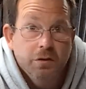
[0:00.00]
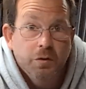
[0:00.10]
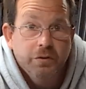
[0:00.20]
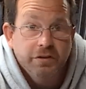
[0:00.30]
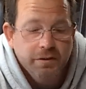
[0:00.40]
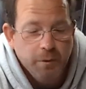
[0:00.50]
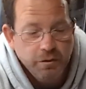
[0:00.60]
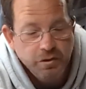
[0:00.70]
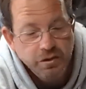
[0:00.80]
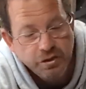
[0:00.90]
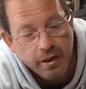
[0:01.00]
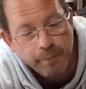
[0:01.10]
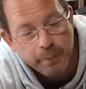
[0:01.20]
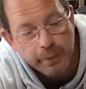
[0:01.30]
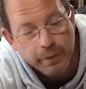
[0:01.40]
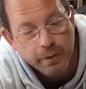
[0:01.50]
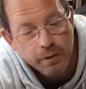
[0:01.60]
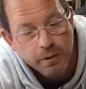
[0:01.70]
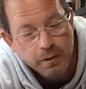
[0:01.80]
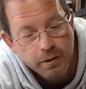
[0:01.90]
causes the motor to jump,
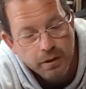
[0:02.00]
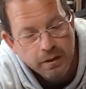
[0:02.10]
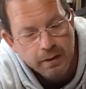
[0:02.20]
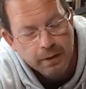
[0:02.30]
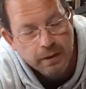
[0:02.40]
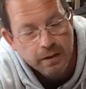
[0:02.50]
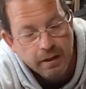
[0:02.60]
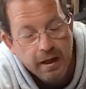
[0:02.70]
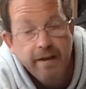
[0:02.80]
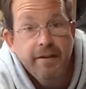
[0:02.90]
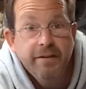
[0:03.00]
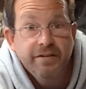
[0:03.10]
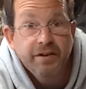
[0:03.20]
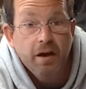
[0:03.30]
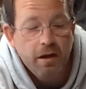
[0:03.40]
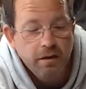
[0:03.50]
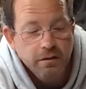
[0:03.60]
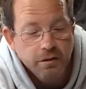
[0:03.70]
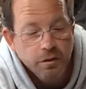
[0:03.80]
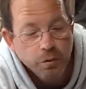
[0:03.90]
and then the start
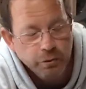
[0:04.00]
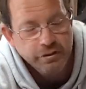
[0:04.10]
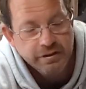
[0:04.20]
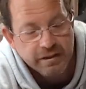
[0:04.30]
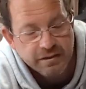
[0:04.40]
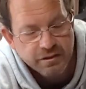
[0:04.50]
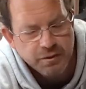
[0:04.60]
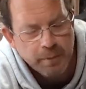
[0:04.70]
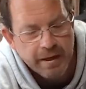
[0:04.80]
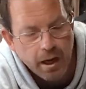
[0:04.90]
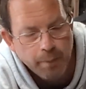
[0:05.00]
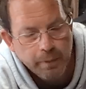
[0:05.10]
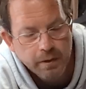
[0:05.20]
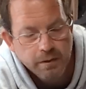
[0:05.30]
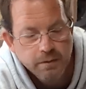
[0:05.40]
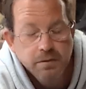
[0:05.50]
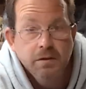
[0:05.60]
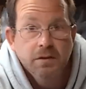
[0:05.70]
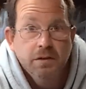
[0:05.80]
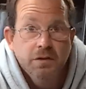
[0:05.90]
causes it to spin up.
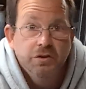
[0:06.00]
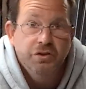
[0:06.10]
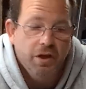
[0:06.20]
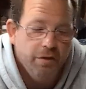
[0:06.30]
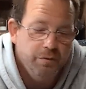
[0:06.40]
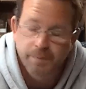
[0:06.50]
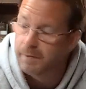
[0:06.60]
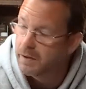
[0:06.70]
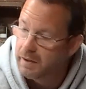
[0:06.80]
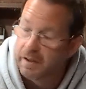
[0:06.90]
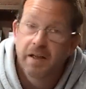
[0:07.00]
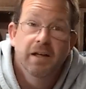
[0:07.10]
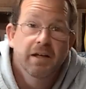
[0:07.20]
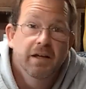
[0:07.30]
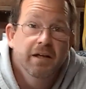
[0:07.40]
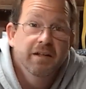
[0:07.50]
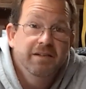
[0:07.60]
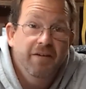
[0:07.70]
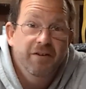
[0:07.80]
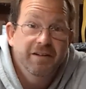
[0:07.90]
So
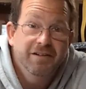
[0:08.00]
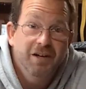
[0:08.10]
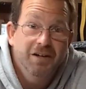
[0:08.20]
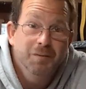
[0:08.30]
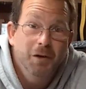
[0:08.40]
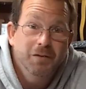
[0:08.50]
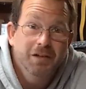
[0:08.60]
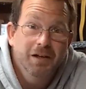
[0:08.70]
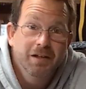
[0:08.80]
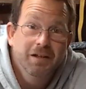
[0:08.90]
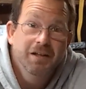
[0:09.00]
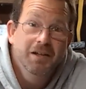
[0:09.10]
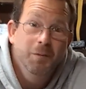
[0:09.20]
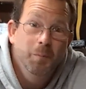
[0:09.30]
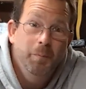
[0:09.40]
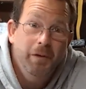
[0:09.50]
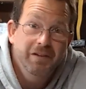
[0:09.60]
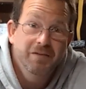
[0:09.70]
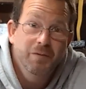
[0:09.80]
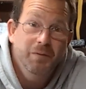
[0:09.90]
definitely the starter motor,
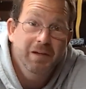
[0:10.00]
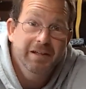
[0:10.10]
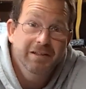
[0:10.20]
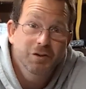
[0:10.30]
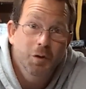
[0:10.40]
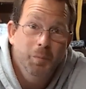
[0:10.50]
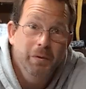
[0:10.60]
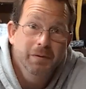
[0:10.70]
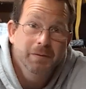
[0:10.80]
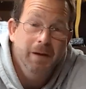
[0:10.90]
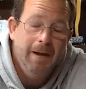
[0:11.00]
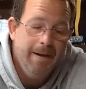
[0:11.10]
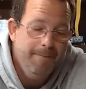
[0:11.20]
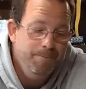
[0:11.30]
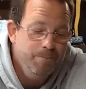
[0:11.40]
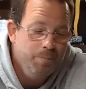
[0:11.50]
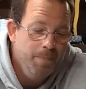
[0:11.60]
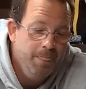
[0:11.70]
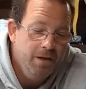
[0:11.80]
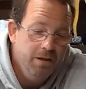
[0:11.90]
bit of a fiddly job.
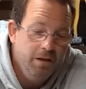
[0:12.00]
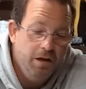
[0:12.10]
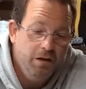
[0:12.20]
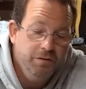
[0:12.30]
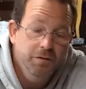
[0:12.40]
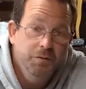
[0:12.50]
I'll